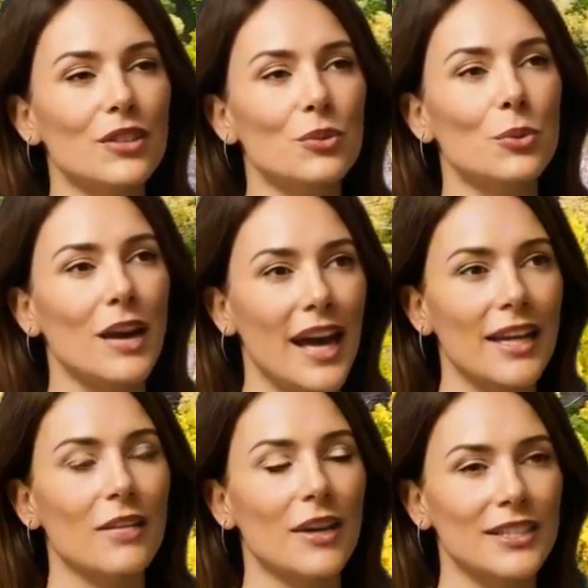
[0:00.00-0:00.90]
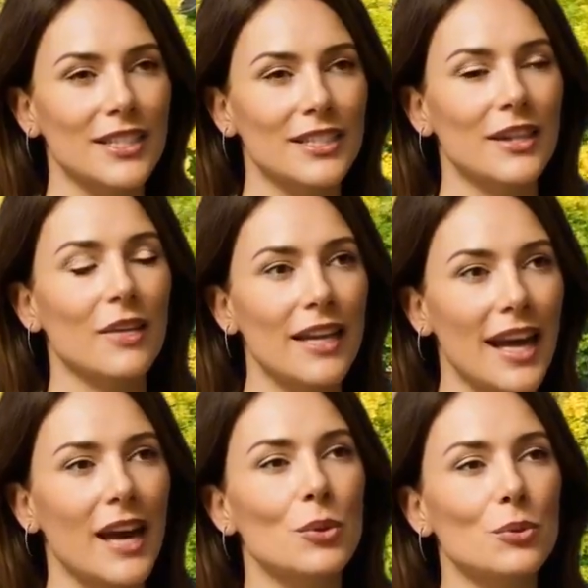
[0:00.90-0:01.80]
maintaining, and controlling
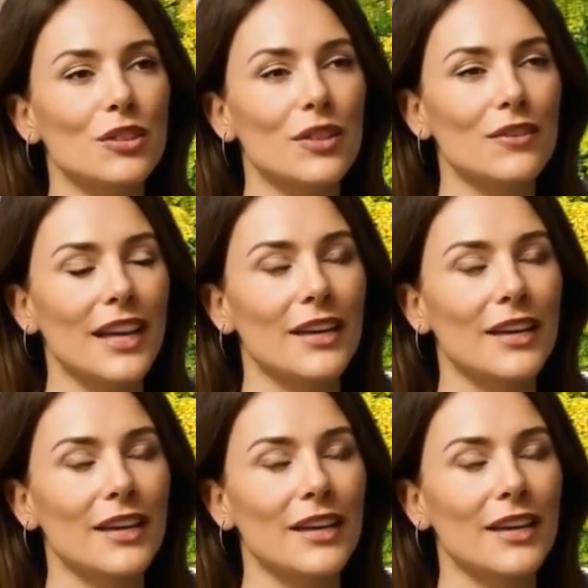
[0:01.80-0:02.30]
erections.